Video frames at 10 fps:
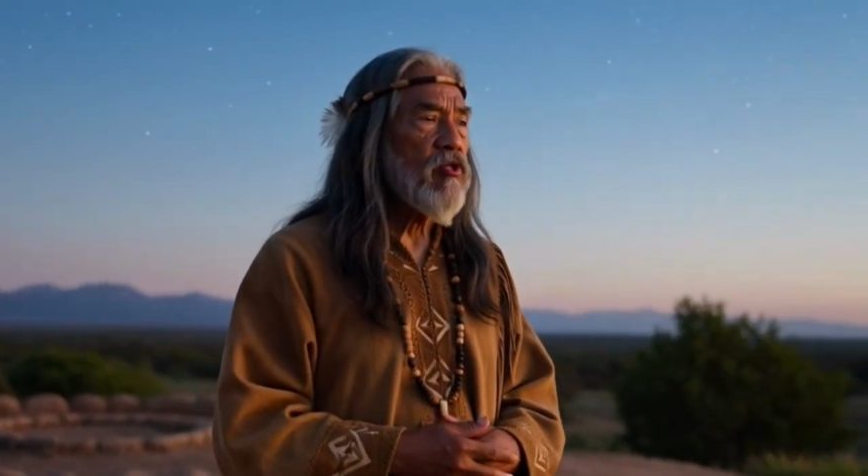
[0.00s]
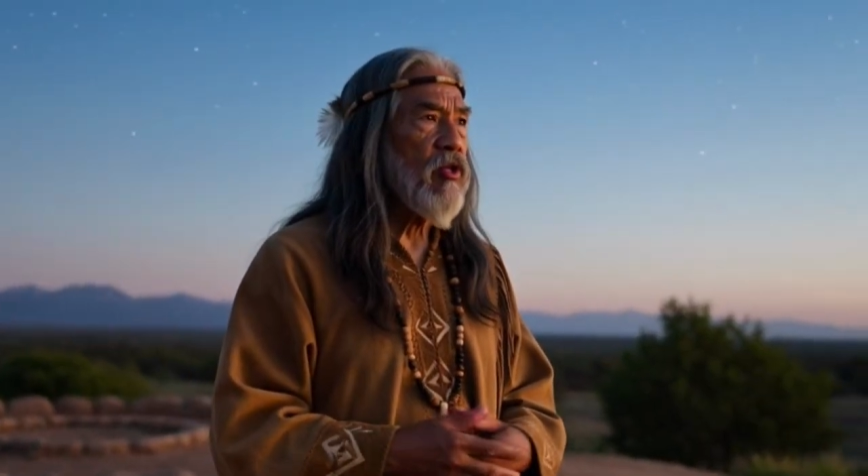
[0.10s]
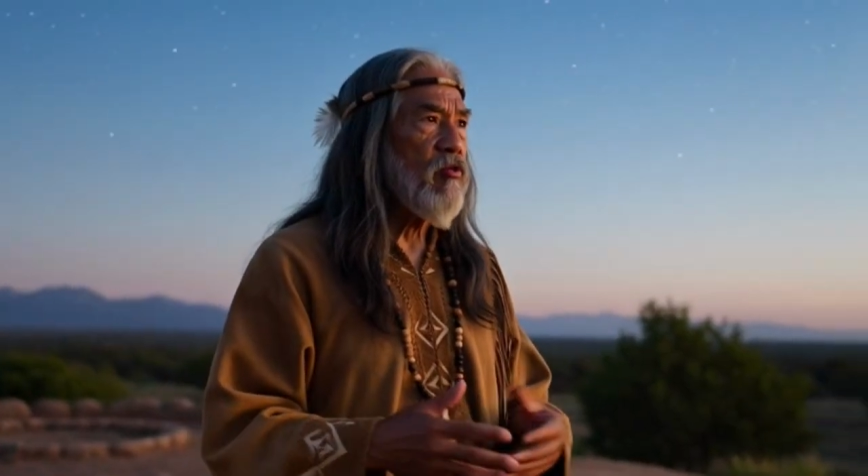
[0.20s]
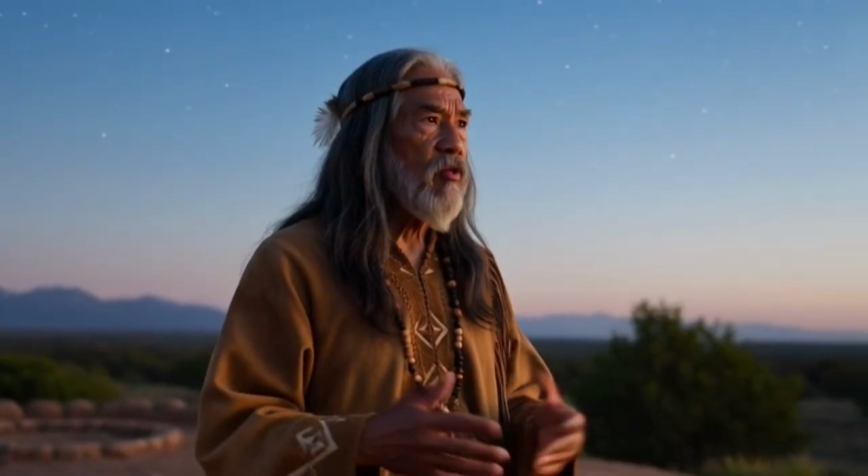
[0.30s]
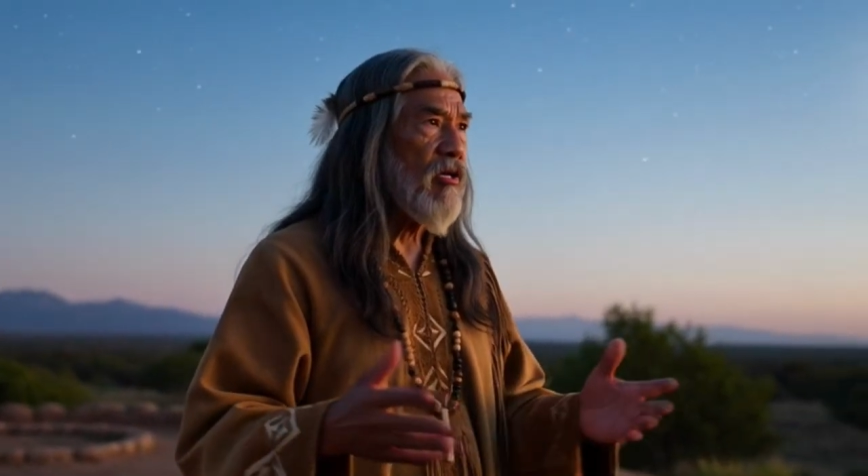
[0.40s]

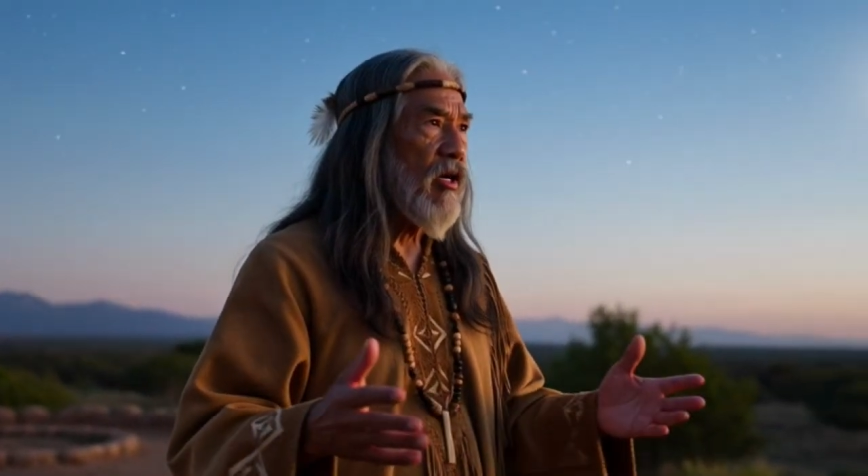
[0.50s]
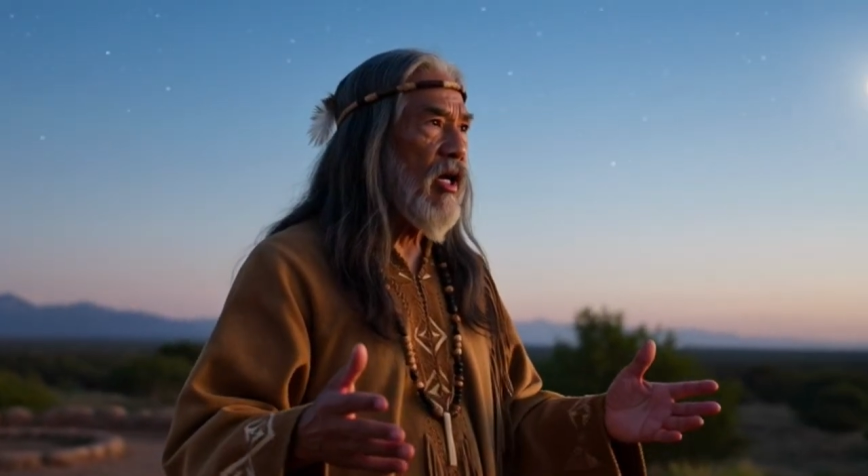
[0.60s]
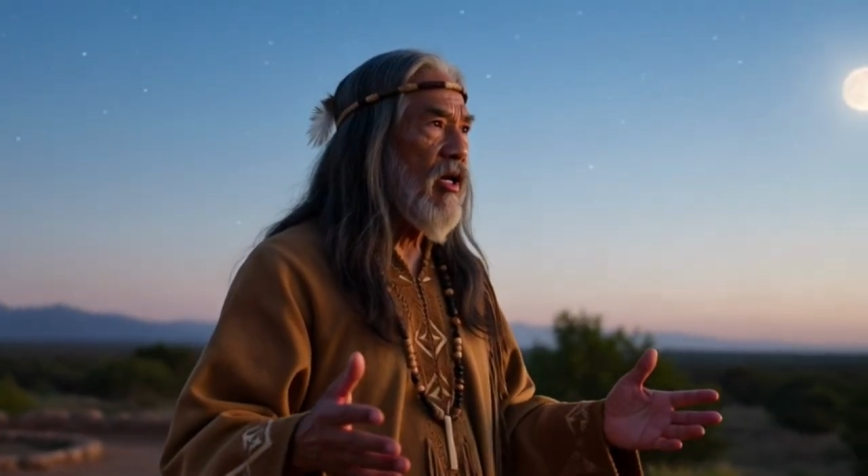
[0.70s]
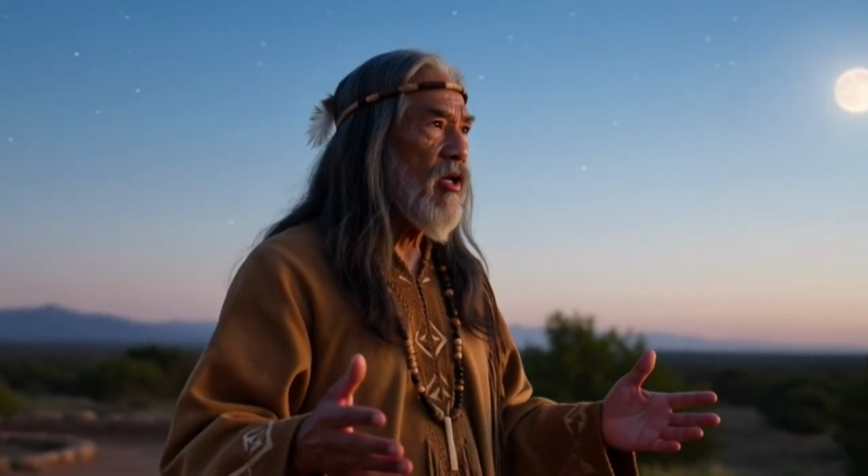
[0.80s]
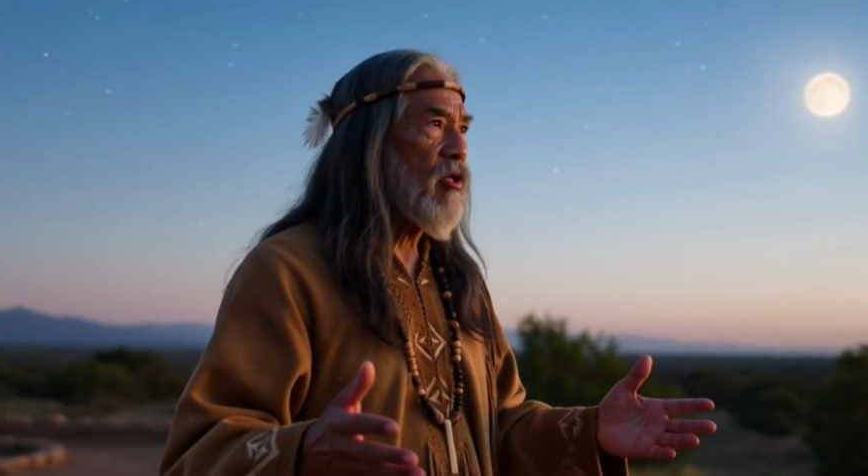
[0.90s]
shaped our
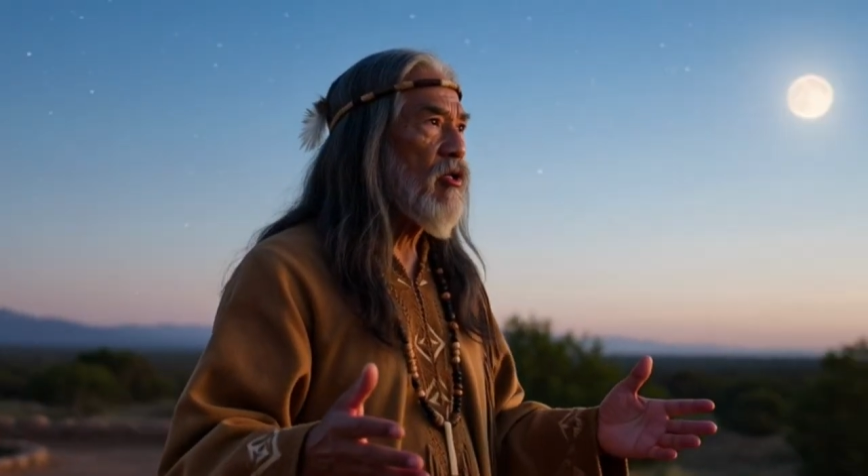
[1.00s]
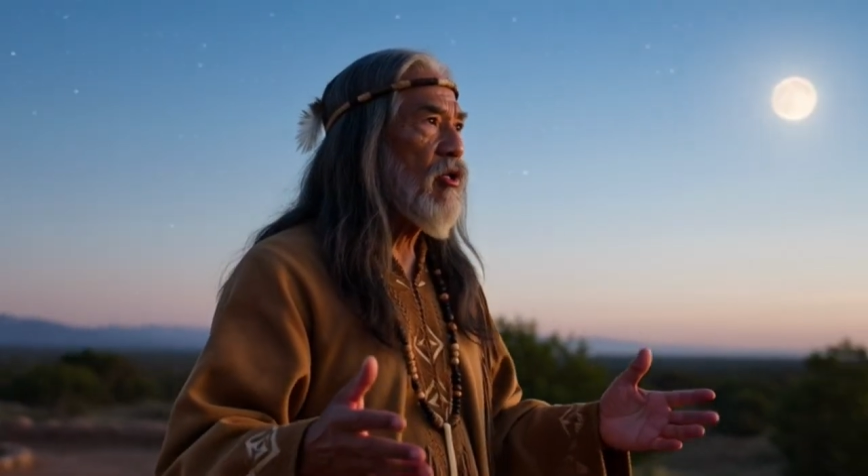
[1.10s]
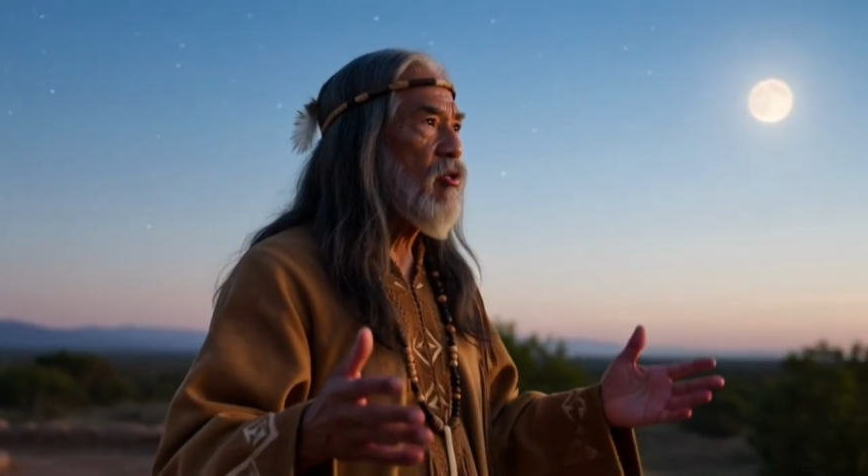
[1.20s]
calendars